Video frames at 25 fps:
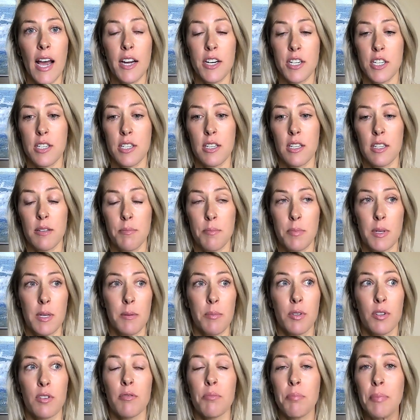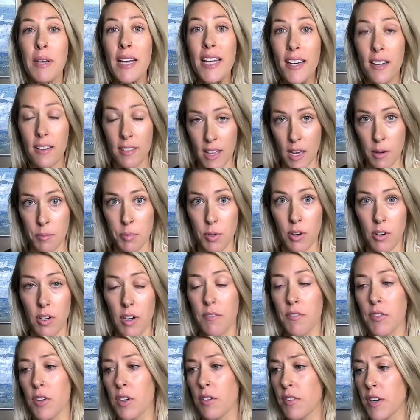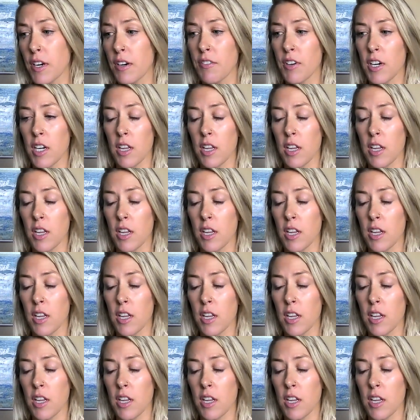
actually people who've been in that program for a very,